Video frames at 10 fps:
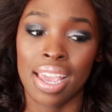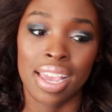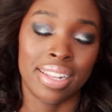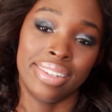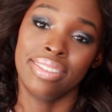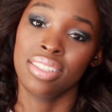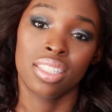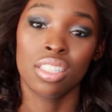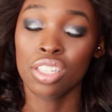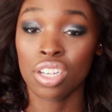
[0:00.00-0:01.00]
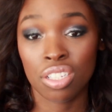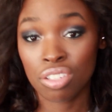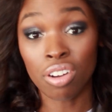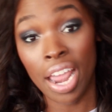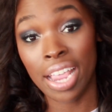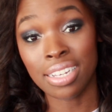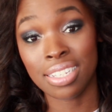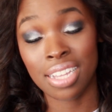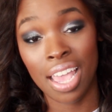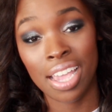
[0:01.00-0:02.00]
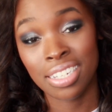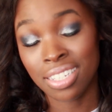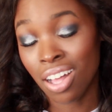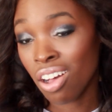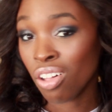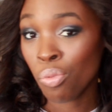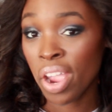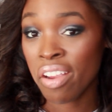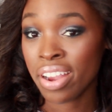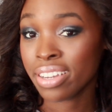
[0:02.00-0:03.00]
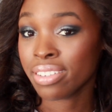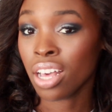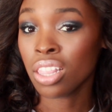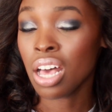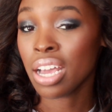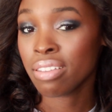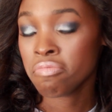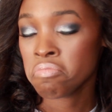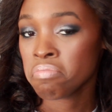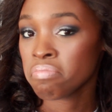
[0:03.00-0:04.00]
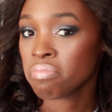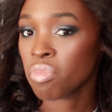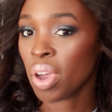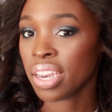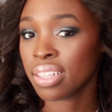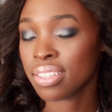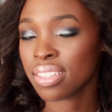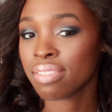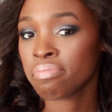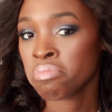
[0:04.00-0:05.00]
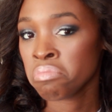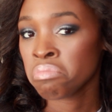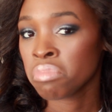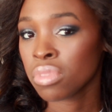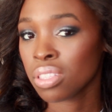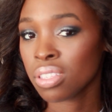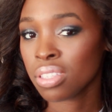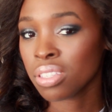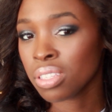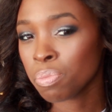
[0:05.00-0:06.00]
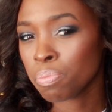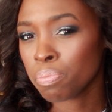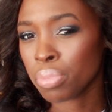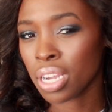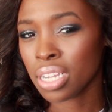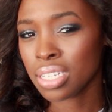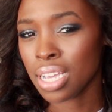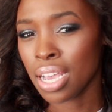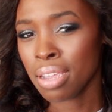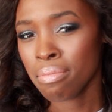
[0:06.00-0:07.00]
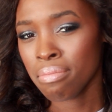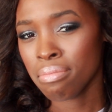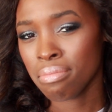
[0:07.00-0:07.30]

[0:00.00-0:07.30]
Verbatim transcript: It looks great, and I'll wear it a lot when it's springtime.